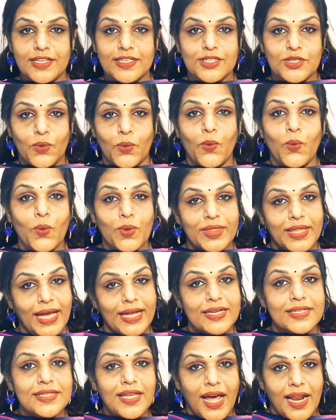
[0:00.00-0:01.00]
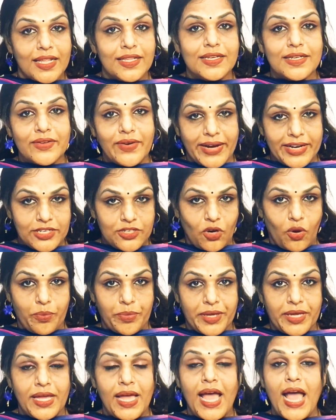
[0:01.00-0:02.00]
So that is another great
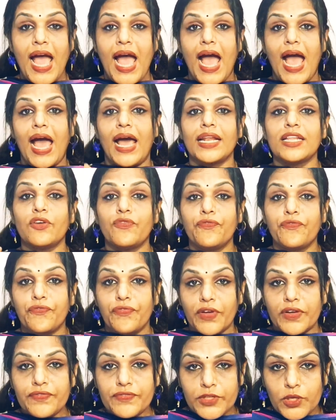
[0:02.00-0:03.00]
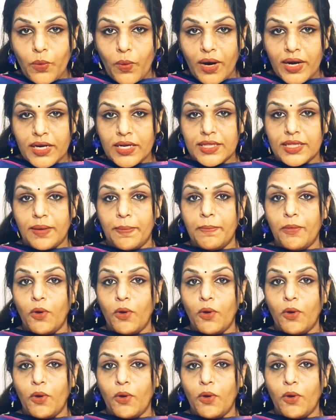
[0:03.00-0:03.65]
topic. And the fifth one, the